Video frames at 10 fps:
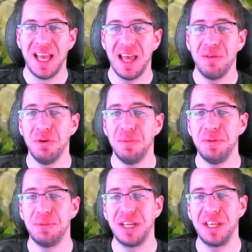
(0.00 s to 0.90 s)
and we'll be
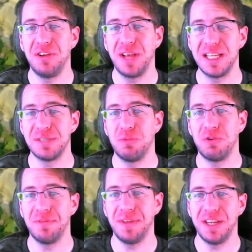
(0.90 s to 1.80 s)
bringing you guys
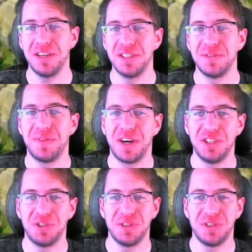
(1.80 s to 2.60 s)
more videos very